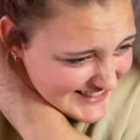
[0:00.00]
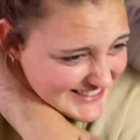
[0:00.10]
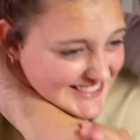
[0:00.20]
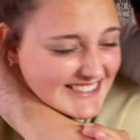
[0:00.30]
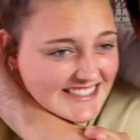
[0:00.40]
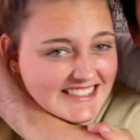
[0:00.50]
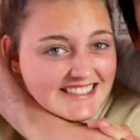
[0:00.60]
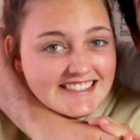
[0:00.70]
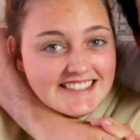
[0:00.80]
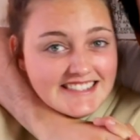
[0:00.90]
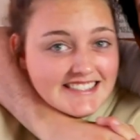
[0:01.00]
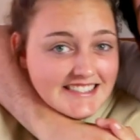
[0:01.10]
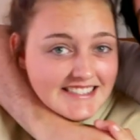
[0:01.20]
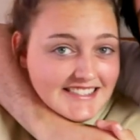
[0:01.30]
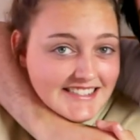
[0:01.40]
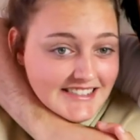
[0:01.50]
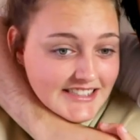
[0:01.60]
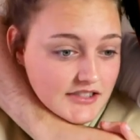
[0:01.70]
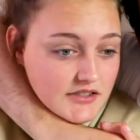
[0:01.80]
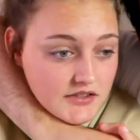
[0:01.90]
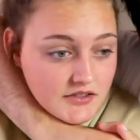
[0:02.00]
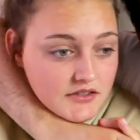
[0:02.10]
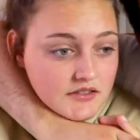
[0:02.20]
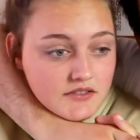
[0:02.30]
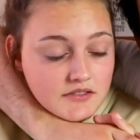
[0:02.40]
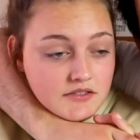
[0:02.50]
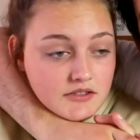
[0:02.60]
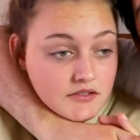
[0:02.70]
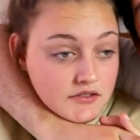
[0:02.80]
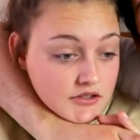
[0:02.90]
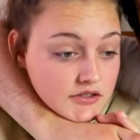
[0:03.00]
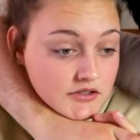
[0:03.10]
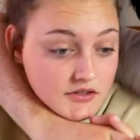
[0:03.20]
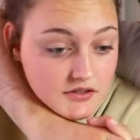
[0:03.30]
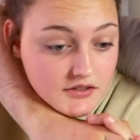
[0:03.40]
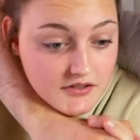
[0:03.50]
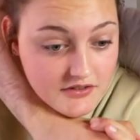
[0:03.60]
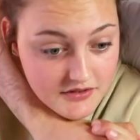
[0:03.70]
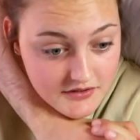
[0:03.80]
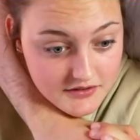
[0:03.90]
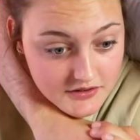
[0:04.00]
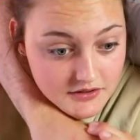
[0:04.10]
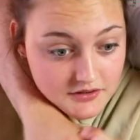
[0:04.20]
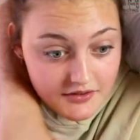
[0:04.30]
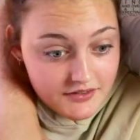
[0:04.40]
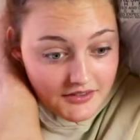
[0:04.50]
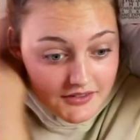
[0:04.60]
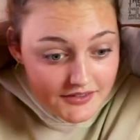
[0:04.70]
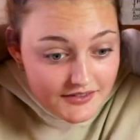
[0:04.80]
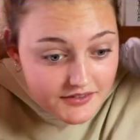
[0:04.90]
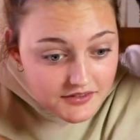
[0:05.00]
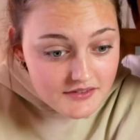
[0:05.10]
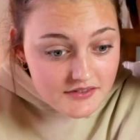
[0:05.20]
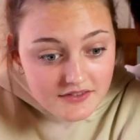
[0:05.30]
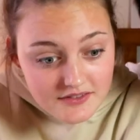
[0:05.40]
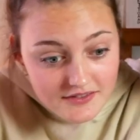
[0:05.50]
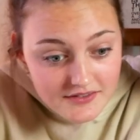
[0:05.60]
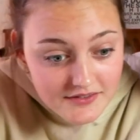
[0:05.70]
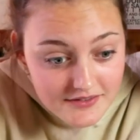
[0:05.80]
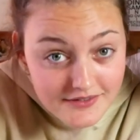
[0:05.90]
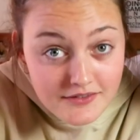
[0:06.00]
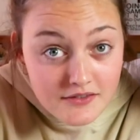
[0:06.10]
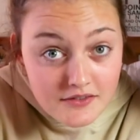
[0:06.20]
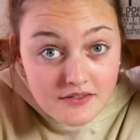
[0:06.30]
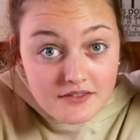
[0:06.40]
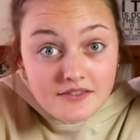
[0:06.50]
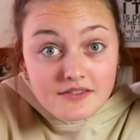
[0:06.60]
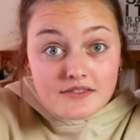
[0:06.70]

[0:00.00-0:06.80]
This person isn't speaking.